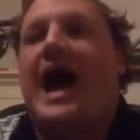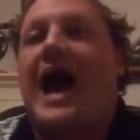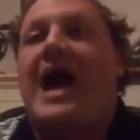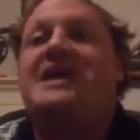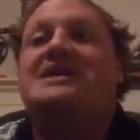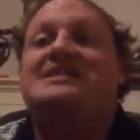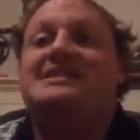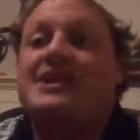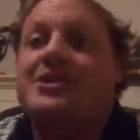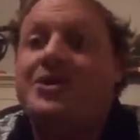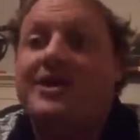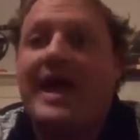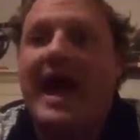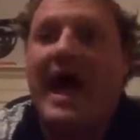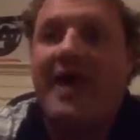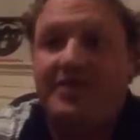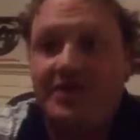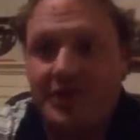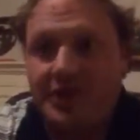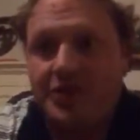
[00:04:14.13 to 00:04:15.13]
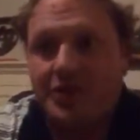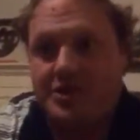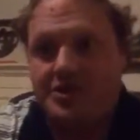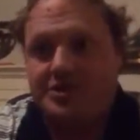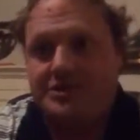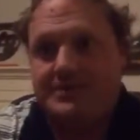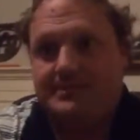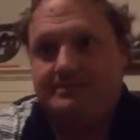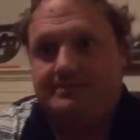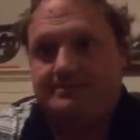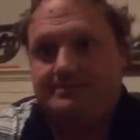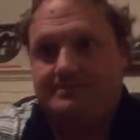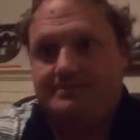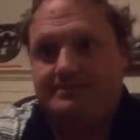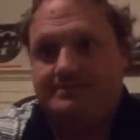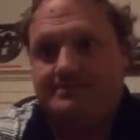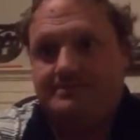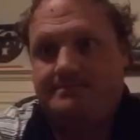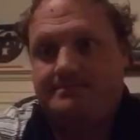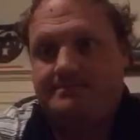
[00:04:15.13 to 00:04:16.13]
I consider Catholic Christian,
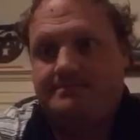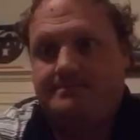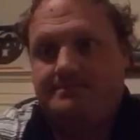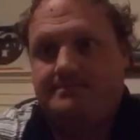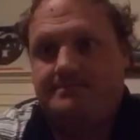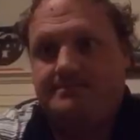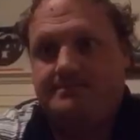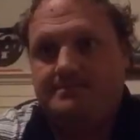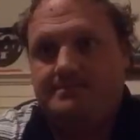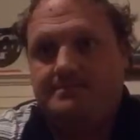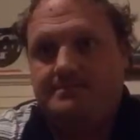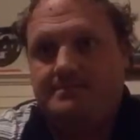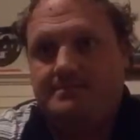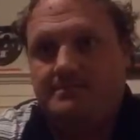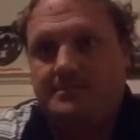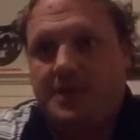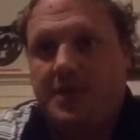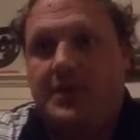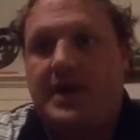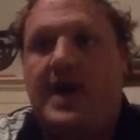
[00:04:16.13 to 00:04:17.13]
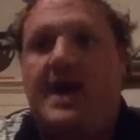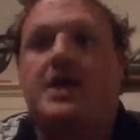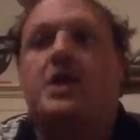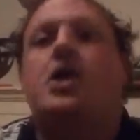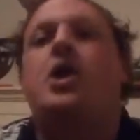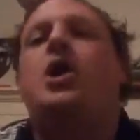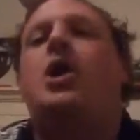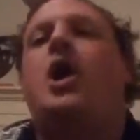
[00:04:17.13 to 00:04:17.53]
okay?